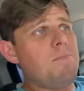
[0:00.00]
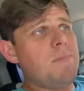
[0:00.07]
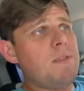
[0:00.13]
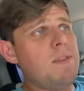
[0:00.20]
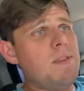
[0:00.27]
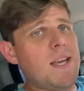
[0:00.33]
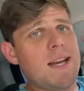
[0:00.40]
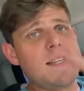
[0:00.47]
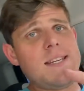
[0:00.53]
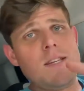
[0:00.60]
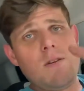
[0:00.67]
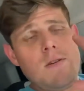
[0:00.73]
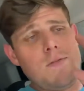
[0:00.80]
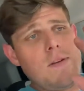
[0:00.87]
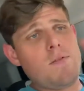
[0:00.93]
like I said
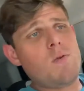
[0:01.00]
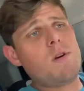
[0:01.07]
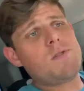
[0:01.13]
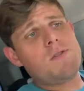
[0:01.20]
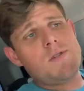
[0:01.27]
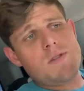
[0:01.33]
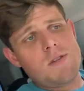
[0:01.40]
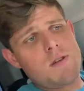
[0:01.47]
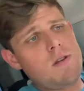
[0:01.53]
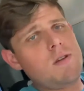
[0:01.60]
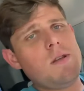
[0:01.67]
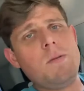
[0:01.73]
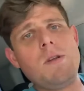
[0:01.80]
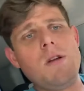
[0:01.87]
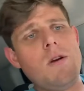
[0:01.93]
though, if you have questions,
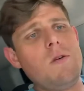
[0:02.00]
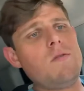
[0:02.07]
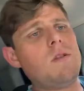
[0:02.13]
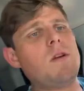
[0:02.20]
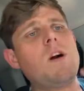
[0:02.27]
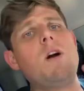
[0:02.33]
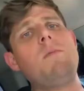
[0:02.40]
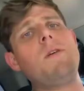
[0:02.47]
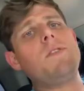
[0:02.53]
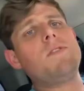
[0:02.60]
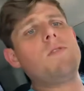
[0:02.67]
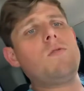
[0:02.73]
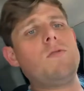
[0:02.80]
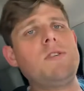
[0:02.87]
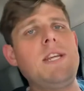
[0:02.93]
let me know in the comments
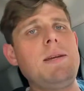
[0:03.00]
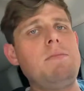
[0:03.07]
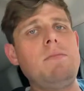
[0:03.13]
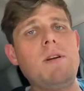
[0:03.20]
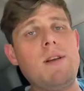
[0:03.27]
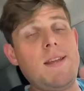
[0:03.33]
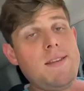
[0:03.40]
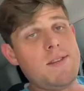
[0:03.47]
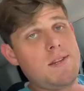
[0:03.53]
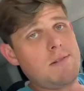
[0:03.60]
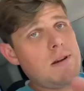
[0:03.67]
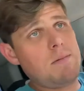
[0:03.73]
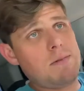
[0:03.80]
or DM me on Instagram,